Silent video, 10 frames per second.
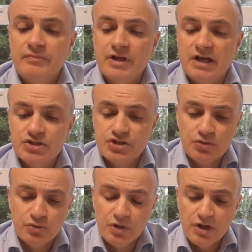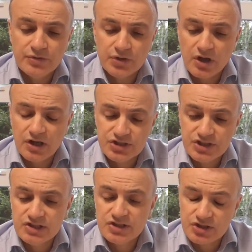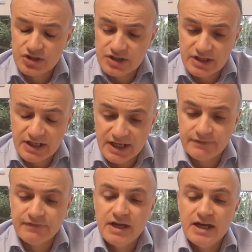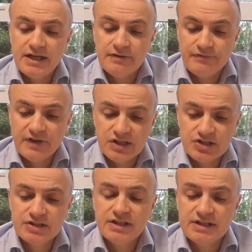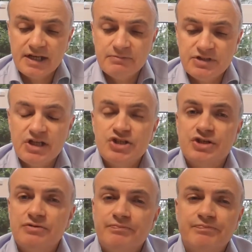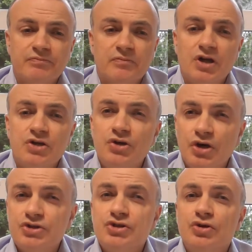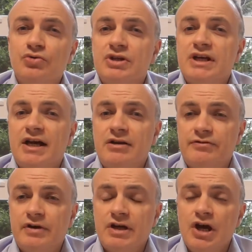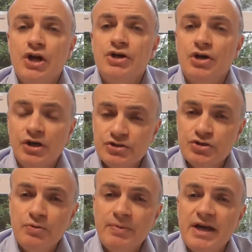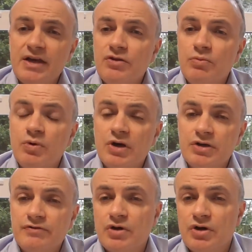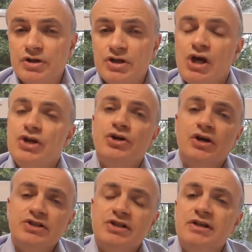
And so throughout Jesus' life, he faced the temptation not to go to Calvary, not to obey the word of God, not to